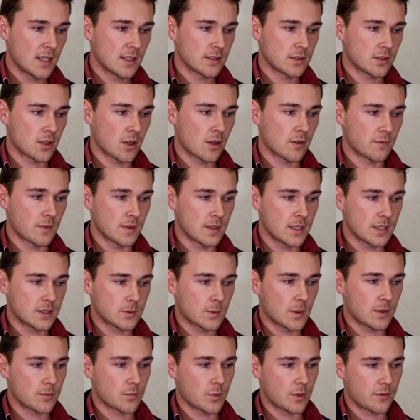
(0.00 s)
So for
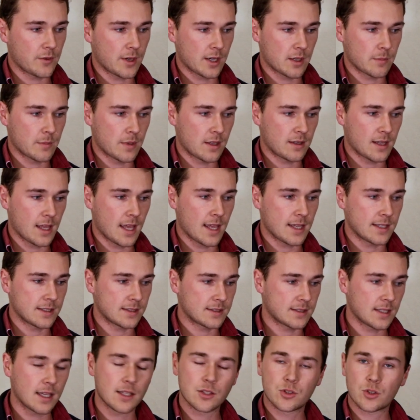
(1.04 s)
this one, we recommend a
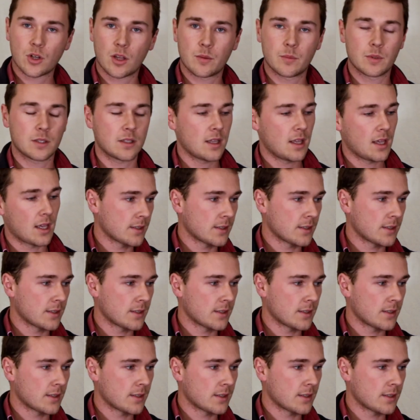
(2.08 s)
seed treatment.